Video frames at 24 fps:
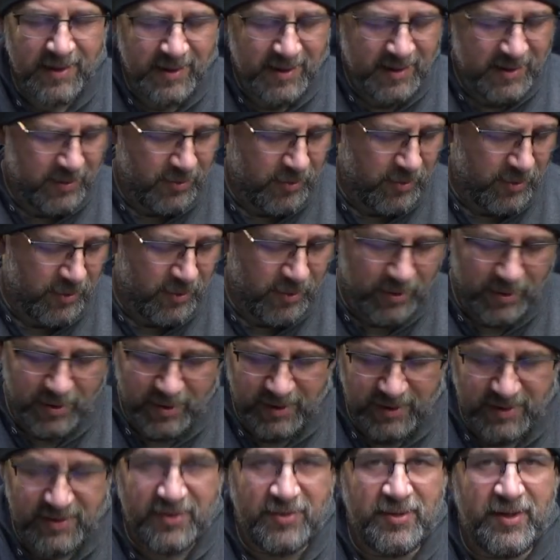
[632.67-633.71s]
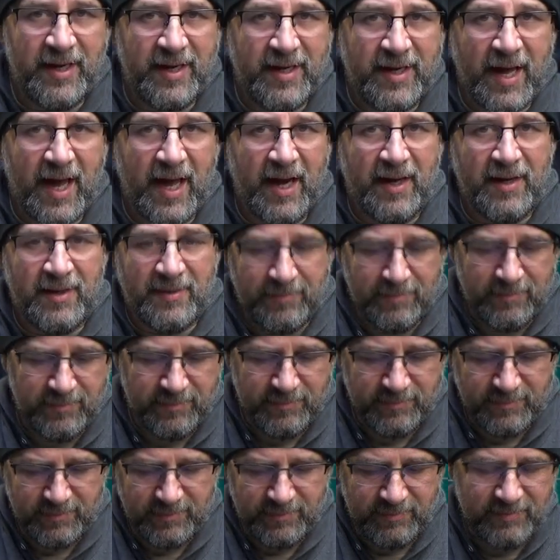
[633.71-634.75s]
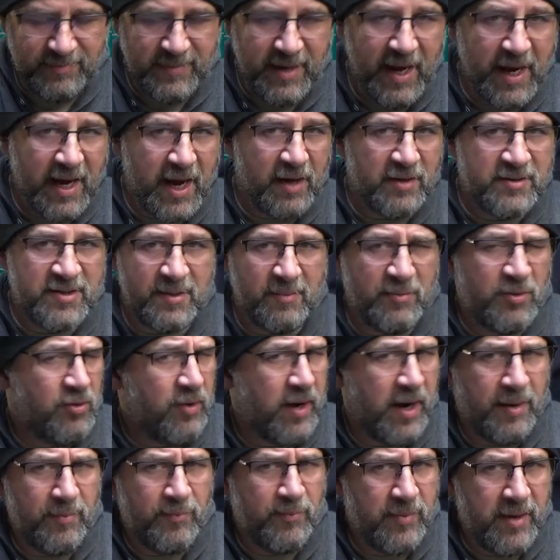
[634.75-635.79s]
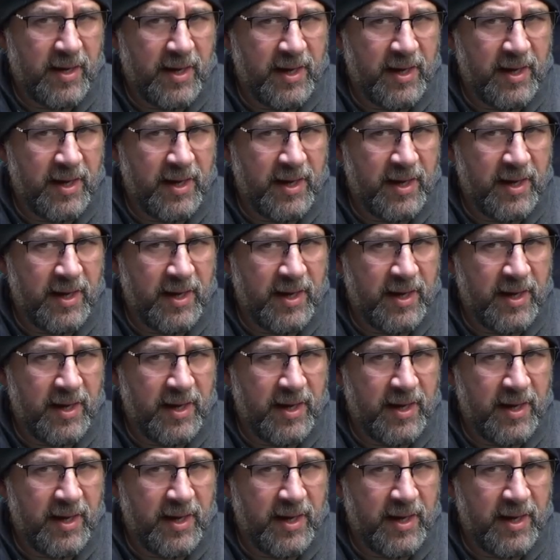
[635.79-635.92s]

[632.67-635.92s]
Or do they kind of take out some of the red?